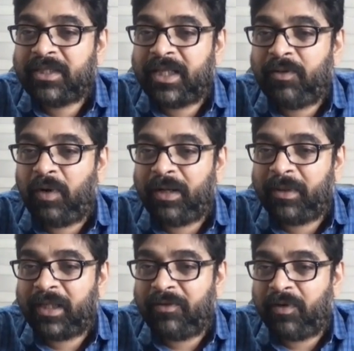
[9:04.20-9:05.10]
thing, whatever
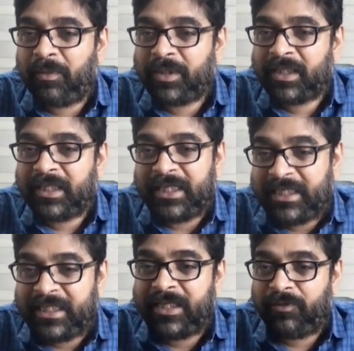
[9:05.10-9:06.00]
the information,
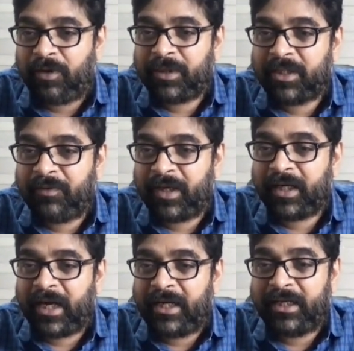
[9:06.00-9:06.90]
easy information we can
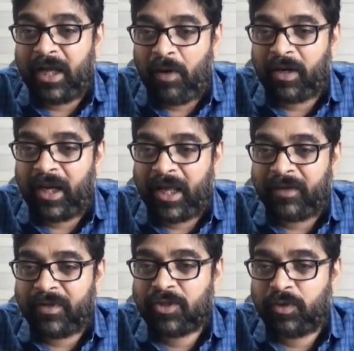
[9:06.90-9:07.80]
write in our
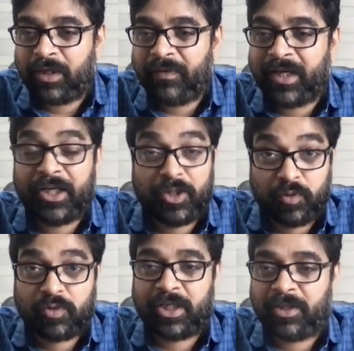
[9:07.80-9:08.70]
language so that we can
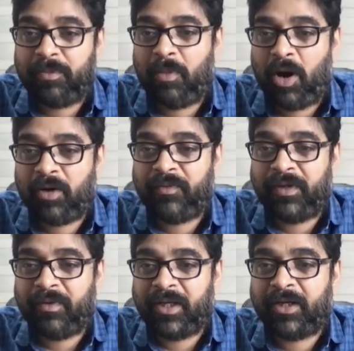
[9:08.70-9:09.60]
use it. Mod
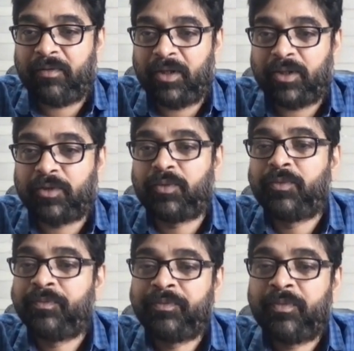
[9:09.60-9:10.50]
V1 equal to,
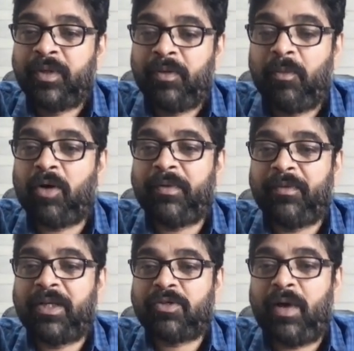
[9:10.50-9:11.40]
mod
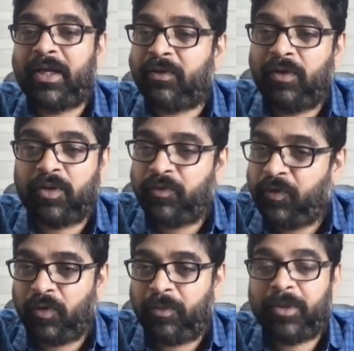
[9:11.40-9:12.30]
V1 is square equal to
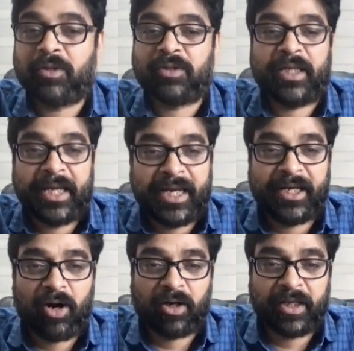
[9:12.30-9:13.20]
4, because A
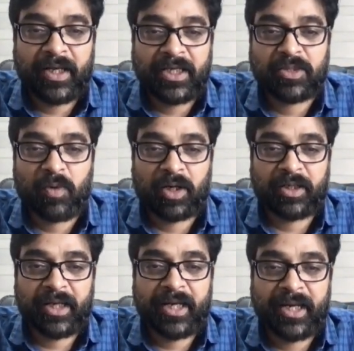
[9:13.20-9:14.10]
dot A is what?
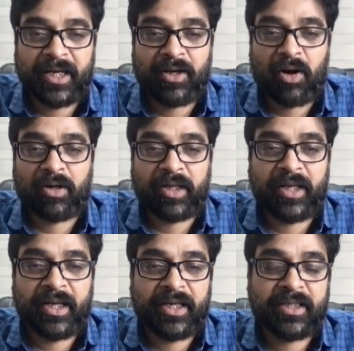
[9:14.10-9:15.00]
A dot A
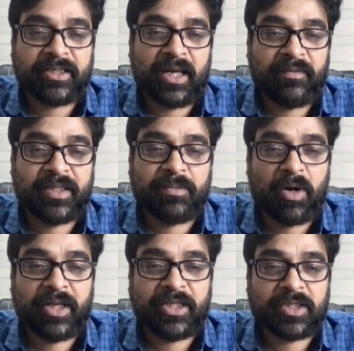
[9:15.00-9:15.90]
is always
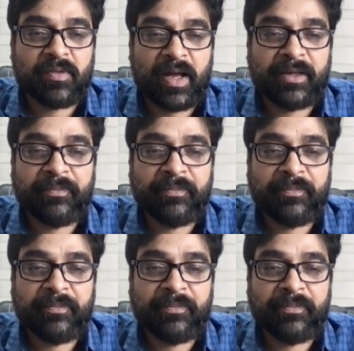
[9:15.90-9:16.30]
mod A square.